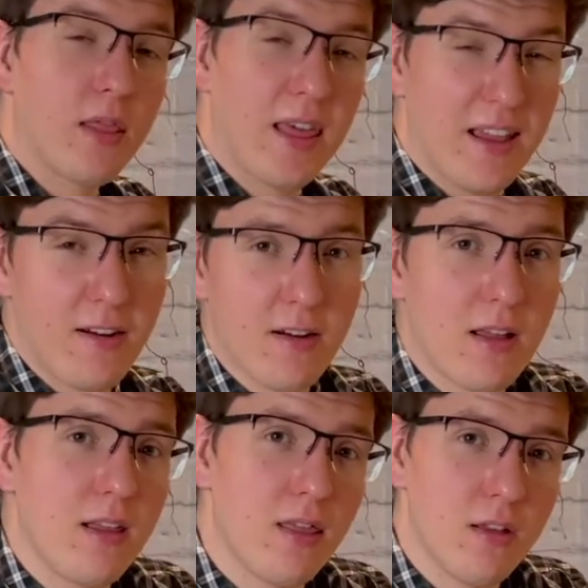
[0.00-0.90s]
there
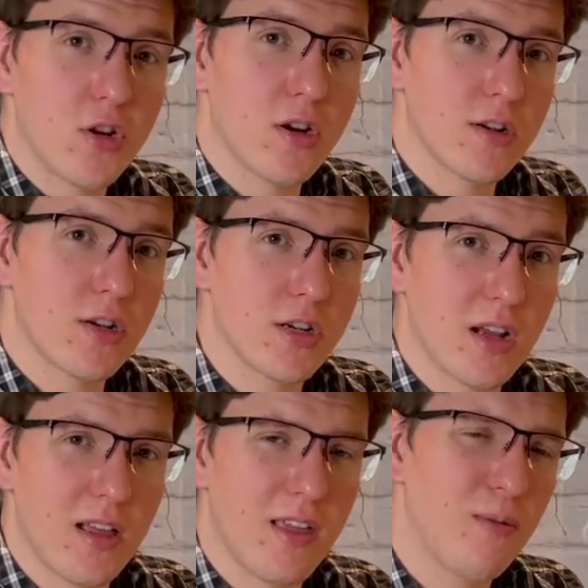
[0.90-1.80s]
in the church.
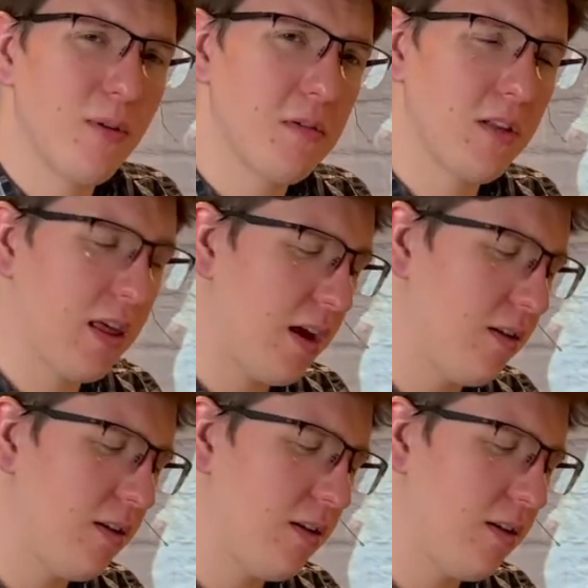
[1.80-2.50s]
I think we were allowed